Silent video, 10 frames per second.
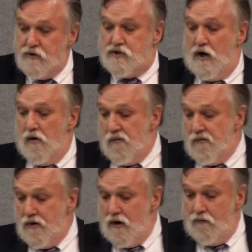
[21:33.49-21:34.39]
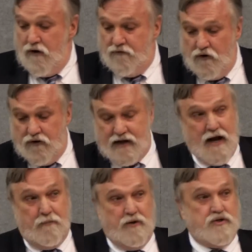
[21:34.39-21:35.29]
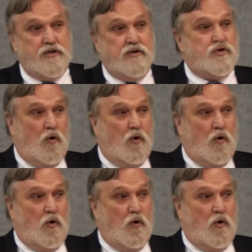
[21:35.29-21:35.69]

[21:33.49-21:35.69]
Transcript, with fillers: So, if you're the kind of person who's